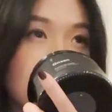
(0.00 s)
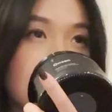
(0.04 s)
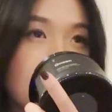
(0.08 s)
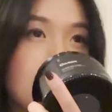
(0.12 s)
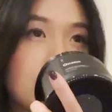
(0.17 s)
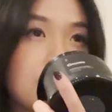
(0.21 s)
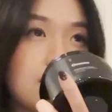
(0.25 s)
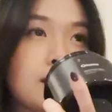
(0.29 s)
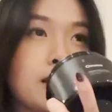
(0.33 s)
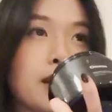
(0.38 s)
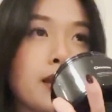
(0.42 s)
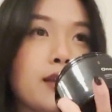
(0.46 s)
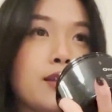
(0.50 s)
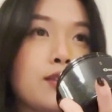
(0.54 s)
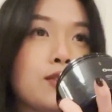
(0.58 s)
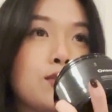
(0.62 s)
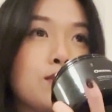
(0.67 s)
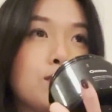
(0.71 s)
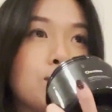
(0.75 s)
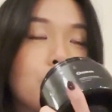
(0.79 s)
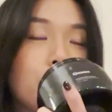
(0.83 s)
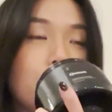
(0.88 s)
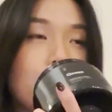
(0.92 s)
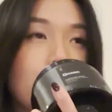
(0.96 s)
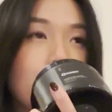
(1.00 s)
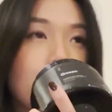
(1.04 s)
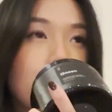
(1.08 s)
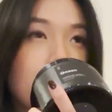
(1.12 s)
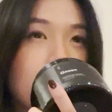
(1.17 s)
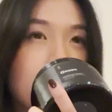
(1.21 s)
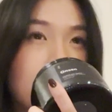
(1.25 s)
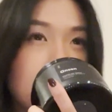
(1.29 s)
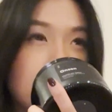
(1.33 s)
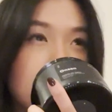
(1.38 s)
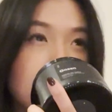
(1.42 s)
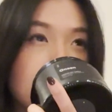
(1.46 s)
it's like
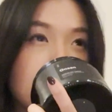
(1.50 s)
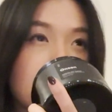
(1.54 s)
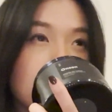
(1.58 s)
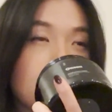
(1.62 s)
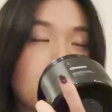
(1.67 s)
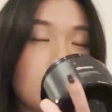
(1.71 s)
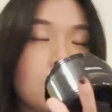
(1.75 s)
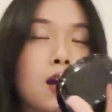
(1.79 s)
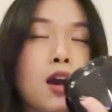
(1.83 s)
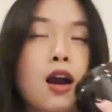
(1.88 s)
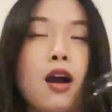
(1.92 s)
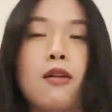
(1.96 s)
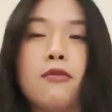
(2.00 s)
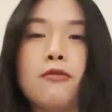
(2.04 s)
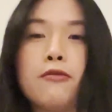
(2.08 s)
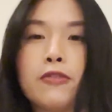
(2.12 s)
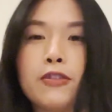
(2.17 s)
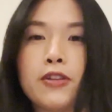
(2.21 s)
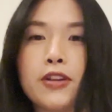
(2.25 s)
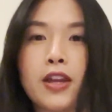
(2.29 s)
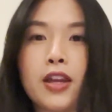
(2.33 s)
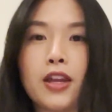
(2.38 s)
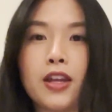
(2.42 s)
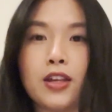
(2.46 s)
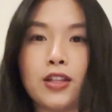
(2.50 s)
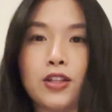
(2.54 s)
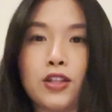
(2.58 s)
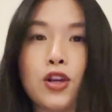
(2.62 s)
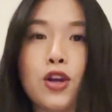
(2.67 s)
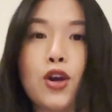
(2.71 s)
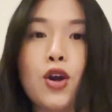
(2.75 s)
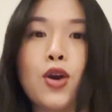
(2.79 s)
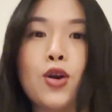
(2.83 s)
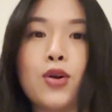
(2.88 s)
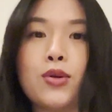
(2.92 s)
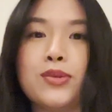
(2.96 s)
so comforting and
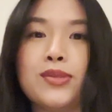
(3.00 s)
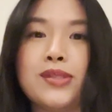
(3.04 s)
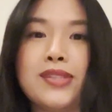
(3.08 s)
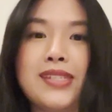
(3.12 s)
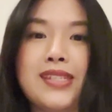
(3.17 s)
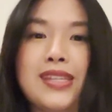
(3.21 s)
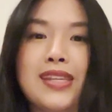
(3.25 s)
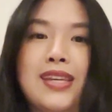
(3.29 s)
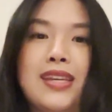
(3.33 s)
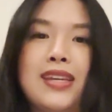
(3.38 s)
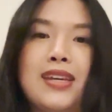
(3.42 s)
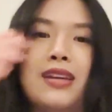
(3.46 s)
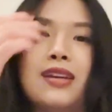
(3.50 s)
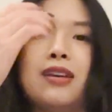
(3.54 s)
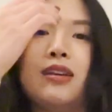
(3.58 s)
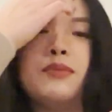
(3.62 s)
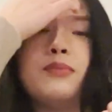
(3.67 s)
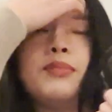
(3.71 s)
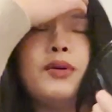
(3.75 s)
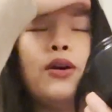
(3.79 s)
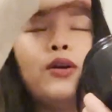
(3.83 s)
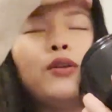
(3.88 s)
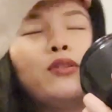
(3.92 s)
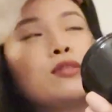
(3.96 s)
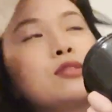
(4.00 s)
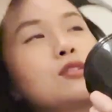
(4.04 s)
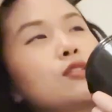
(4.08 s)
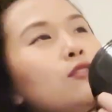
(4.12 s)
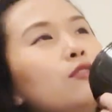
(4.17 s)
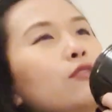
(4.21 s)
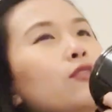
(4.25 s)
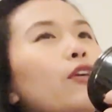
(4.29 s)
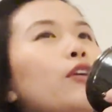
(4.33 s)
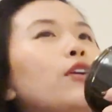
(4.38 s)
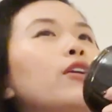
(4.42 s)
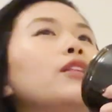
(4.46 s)
cozy, but
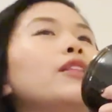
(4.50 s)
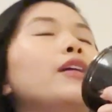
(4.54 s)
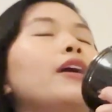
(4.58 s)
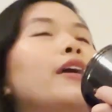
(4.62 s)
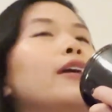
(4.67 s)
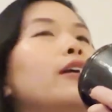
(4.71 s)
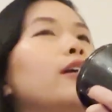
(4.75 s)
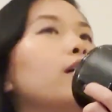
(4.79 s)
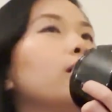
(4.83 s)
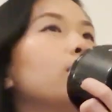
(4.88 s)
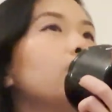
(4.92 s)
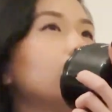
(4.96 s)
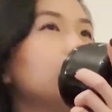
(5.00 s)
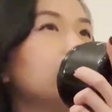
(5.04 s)
also very like